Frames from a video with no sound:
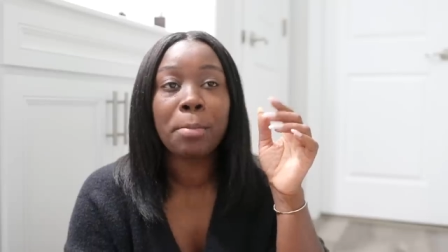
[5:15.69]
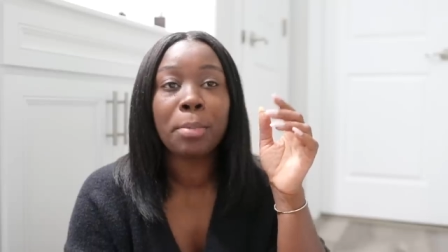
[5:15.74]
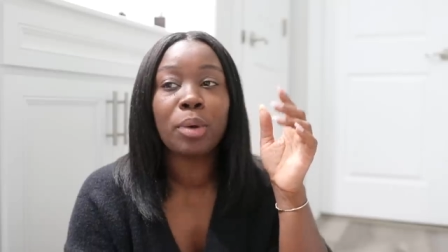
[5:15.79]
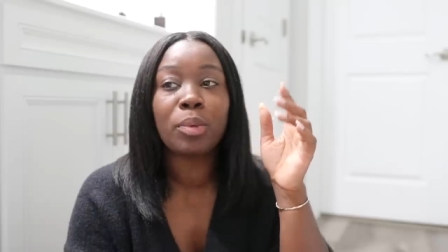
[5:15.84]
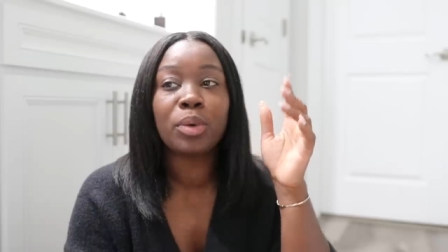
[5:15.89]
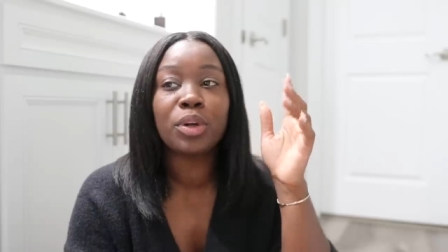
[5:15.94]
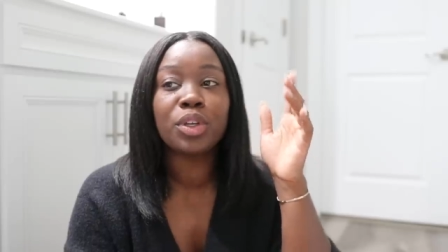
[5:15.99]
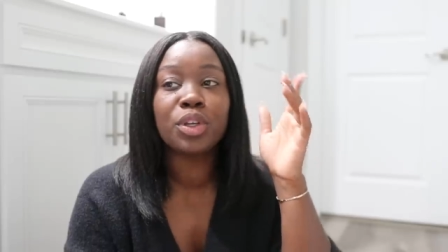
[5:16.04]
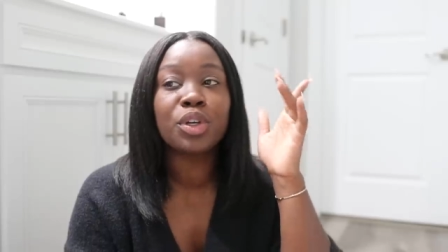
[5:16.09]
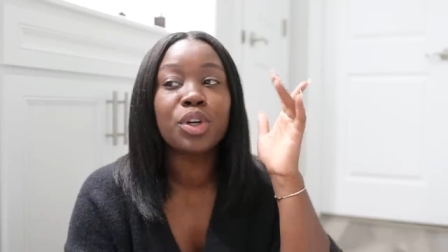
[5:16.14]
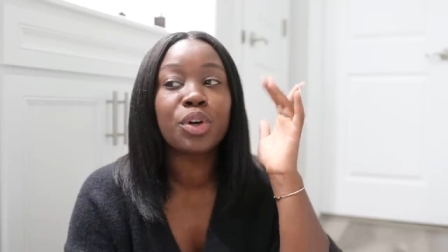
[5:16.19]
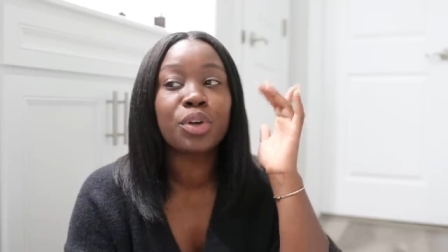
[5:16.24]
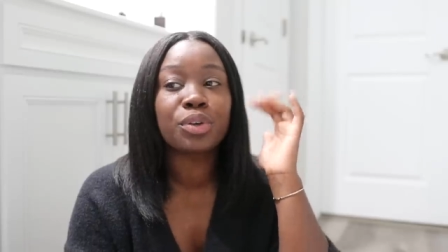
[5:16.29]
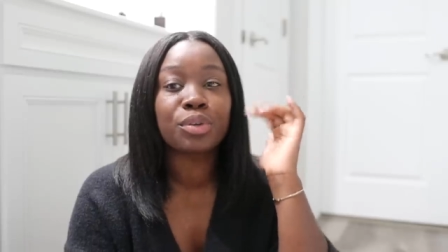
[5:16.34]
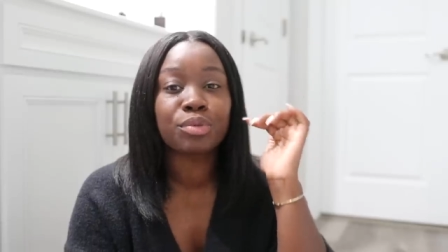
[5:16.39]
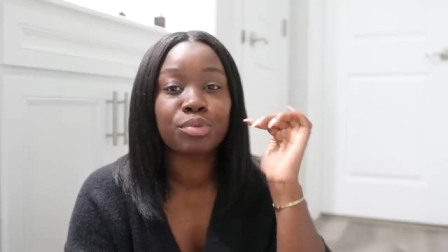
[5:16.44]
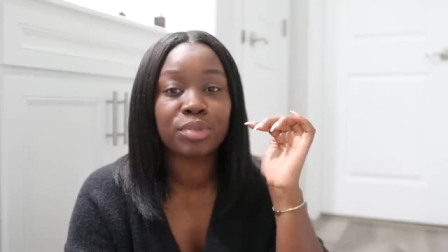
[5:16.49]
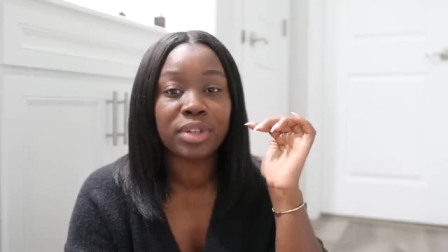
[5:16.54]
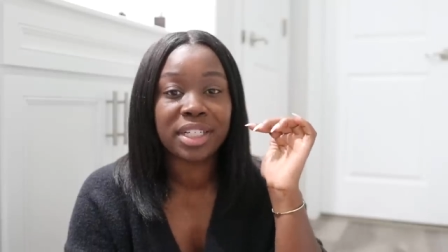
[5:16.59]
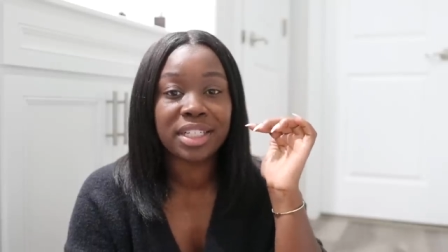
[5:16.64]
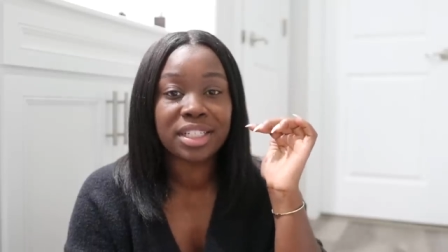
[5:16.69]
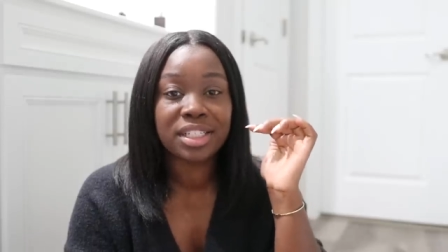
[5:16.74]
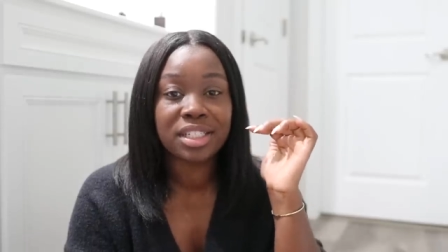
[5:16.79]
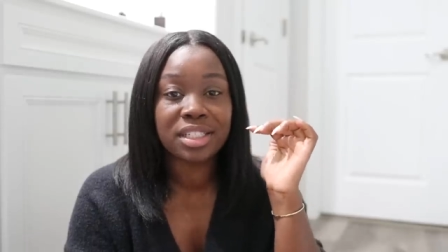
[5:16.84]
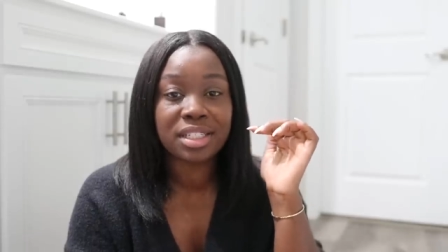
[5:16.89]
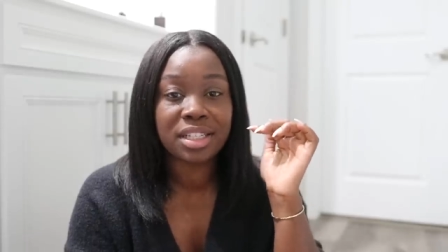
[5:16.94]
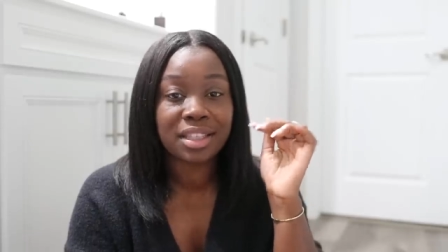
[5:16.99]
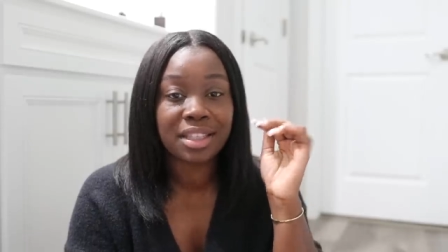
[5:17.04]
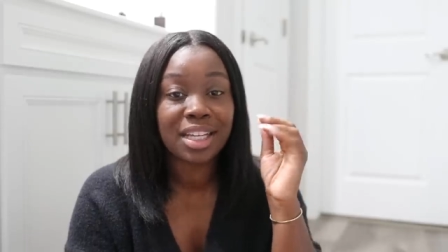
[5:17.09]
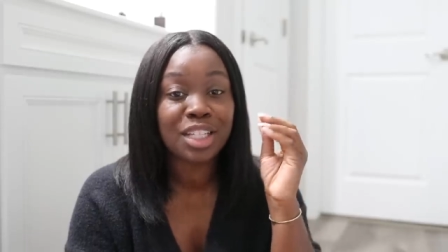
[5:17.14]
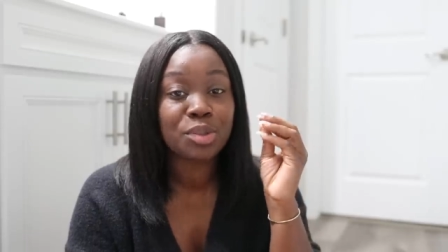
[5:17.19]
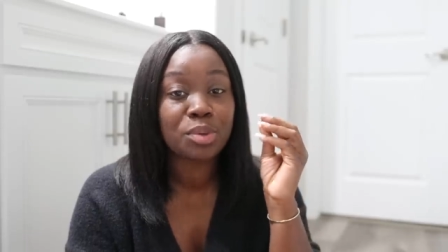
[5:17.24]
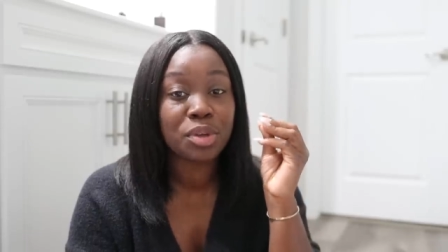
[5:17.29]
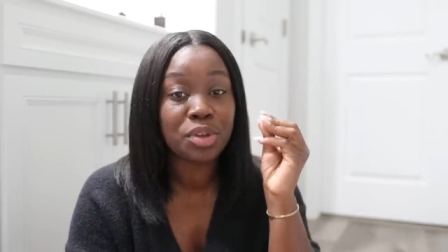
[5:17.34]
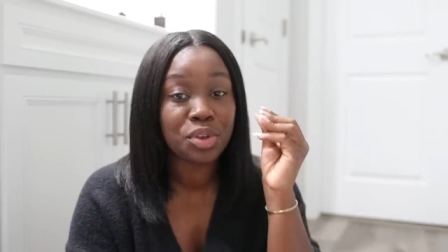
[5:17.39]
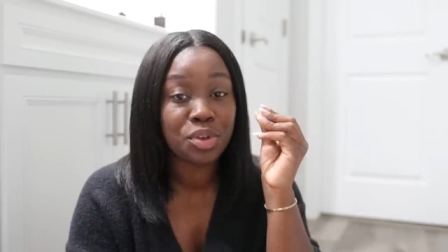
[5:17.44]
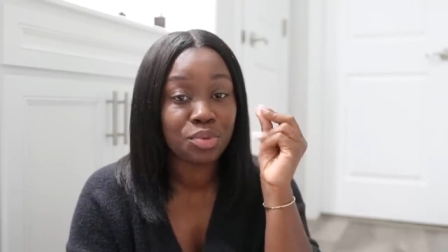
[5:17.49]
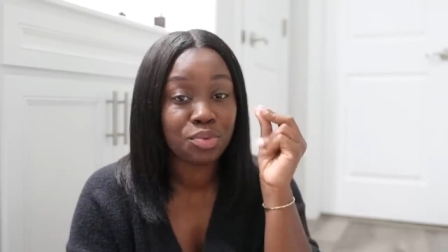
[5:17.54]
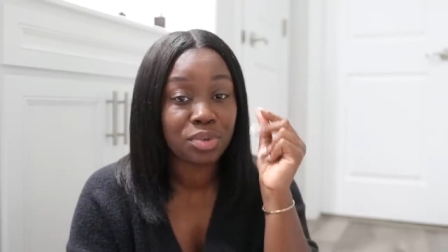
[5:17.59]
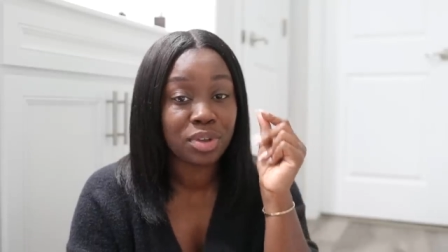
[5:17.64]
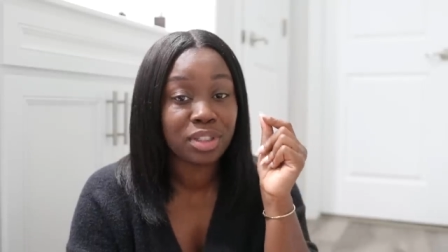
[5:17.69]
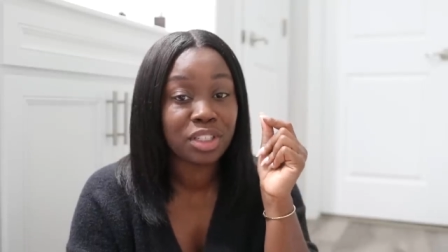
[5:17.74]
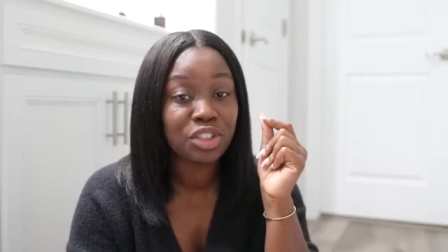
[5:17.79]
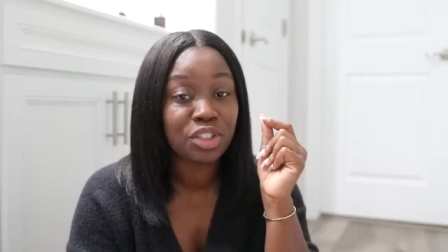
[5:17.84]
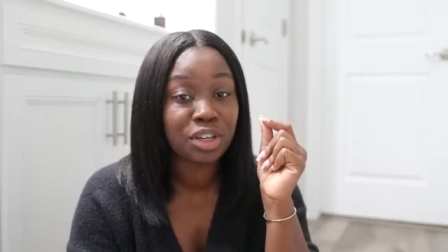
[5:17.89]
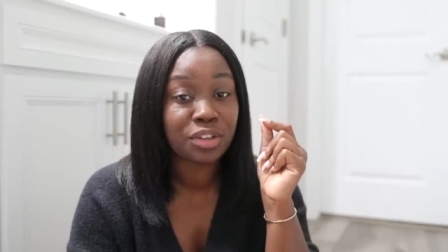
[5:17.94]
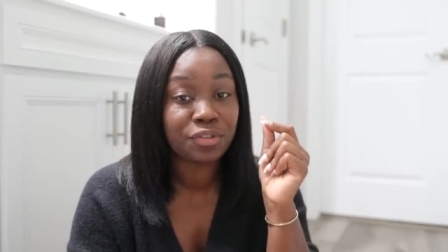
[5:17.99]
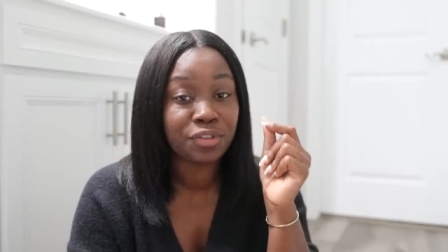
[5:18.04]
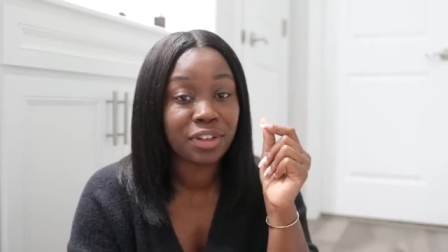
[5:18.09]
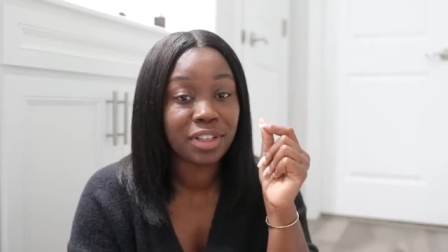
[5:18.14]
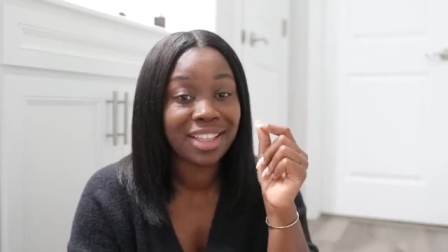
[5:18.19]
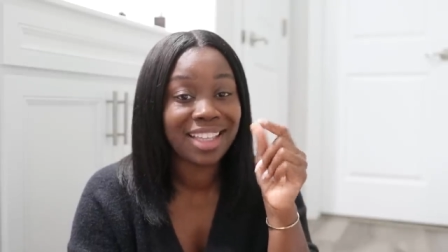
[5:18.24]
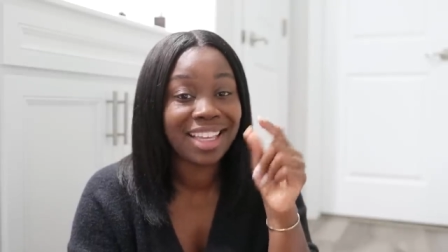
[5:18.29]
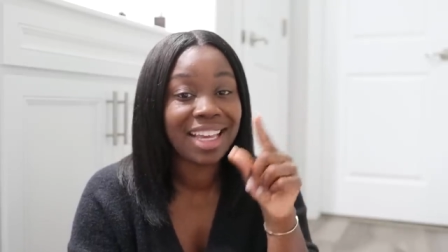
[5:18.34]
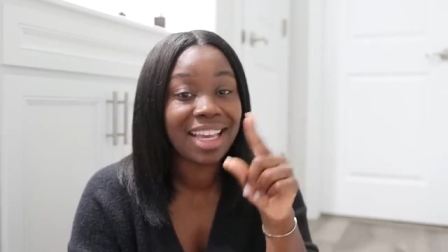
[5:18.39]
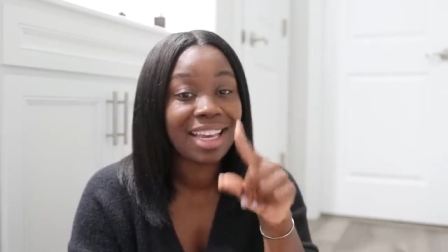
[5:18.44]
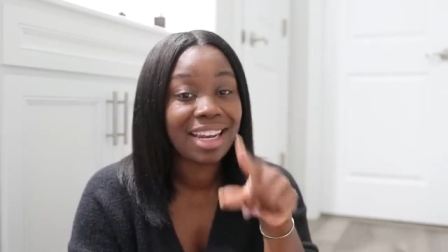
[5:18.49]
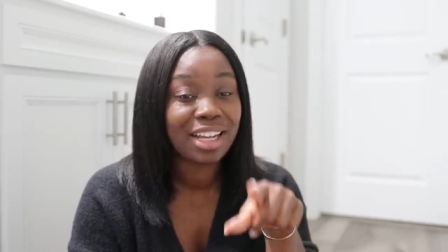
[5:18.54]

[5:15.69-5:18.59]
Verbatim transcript: but when you go to rinse, that's when you really start feeling it.